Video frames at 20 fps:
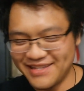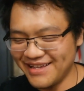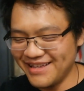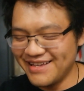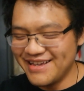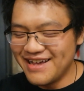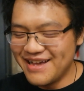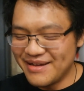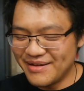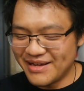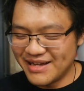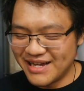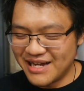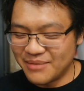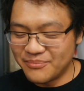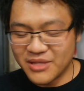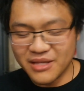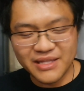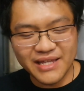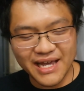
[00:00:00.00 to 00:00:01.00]

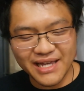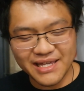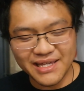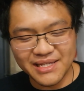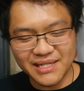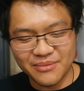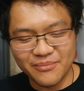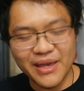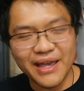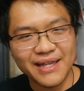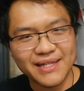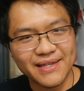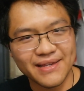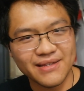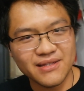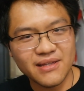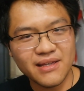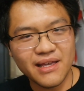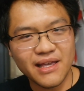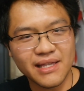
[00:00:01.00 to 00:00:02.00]
The deck is amazing.